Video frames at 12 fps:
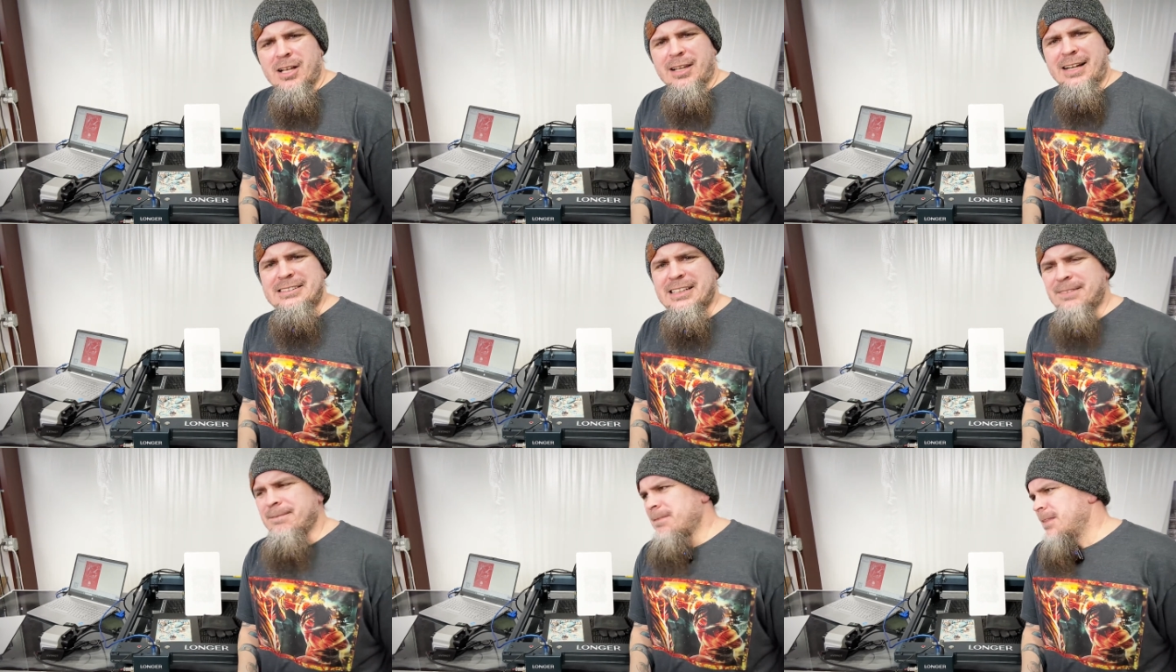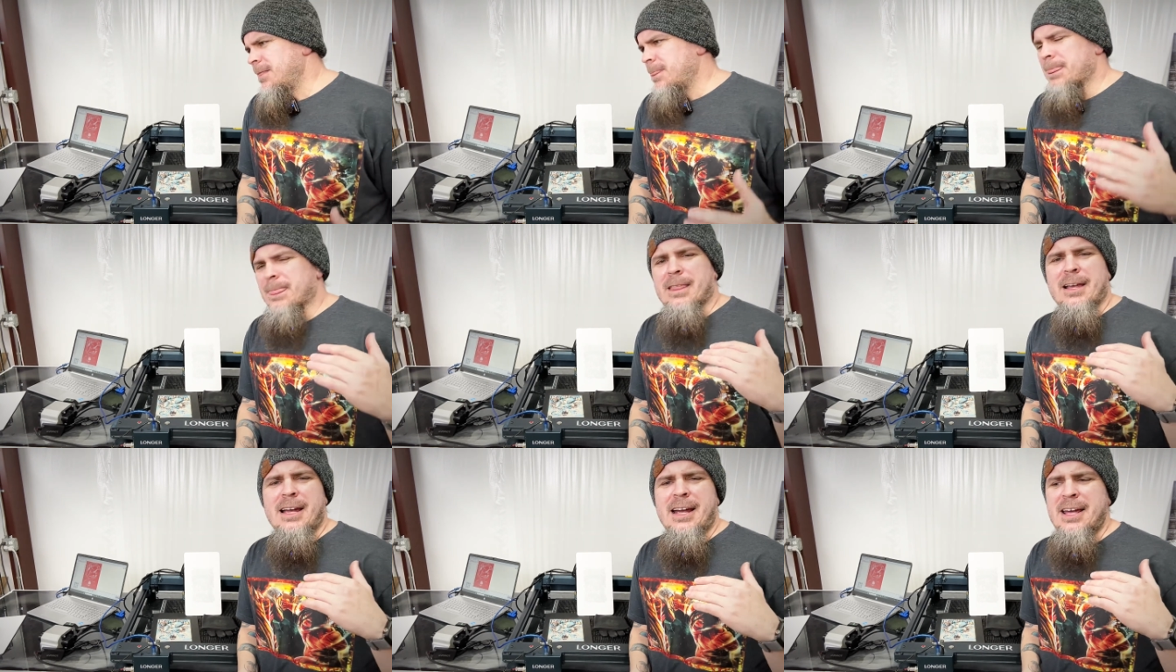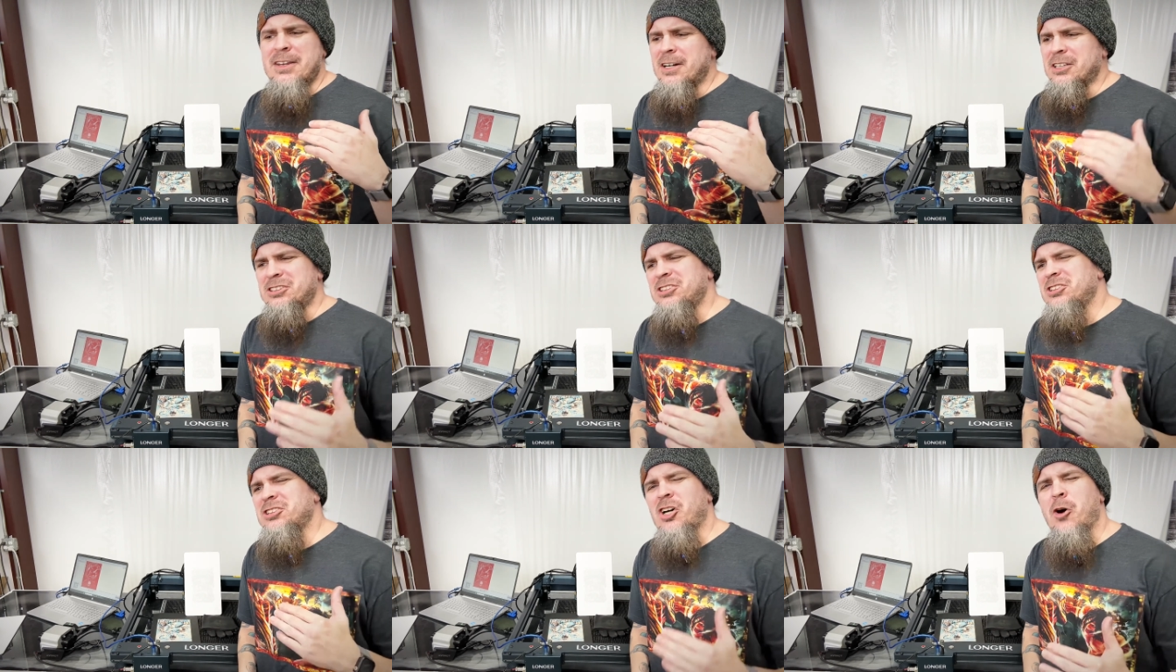Like I said, and there is
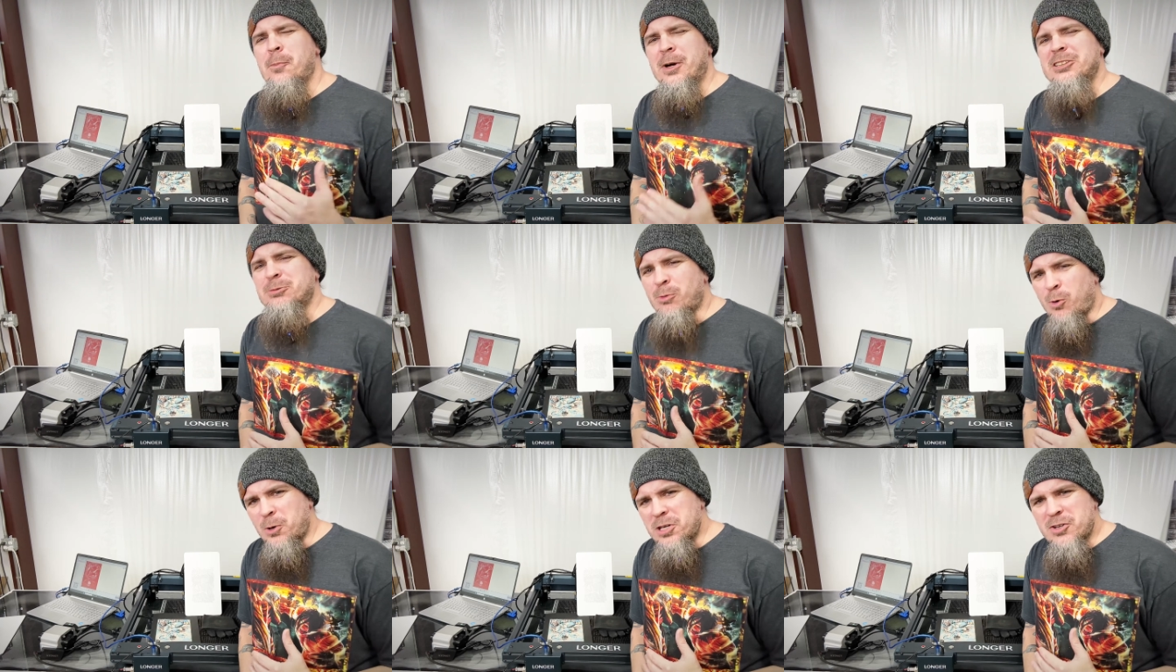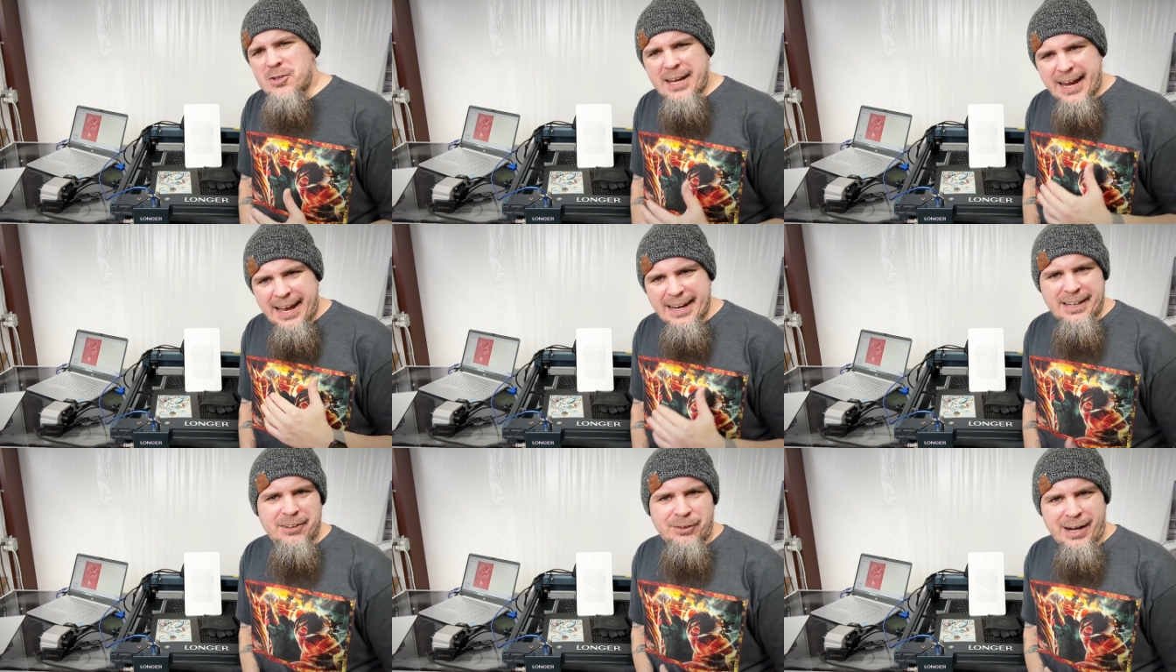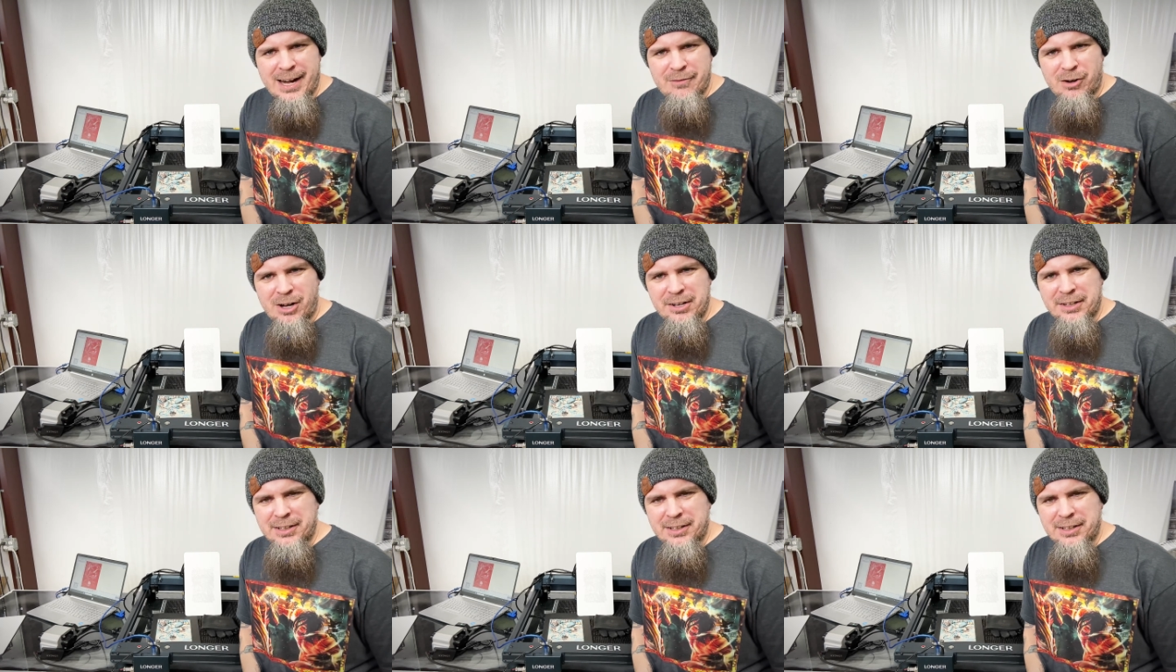so much more you can engrave on